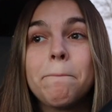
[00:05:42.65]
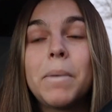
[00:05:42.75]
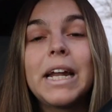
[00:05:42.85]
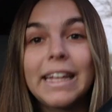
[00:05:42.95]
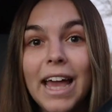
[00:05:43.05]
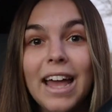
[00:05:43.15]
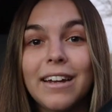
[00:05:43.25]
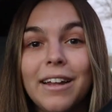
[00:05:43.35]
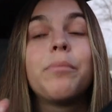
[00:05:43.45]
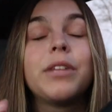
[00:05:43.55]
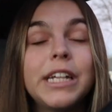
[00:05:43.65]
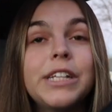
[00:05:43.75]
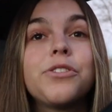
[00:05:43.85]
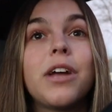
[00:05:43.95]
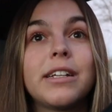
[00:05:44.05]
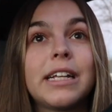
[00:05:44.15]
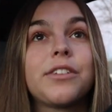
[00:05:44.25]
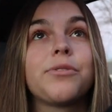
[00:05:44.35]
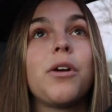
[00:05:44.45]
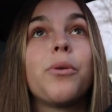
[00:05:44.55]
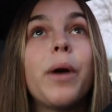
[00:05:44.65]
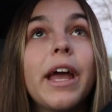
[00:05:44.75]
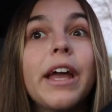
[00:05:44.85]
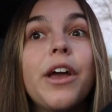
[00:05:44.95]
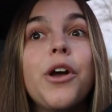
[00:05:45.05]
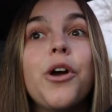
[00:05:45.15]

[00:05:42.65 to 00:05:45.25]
But again, please do not take this the wrong way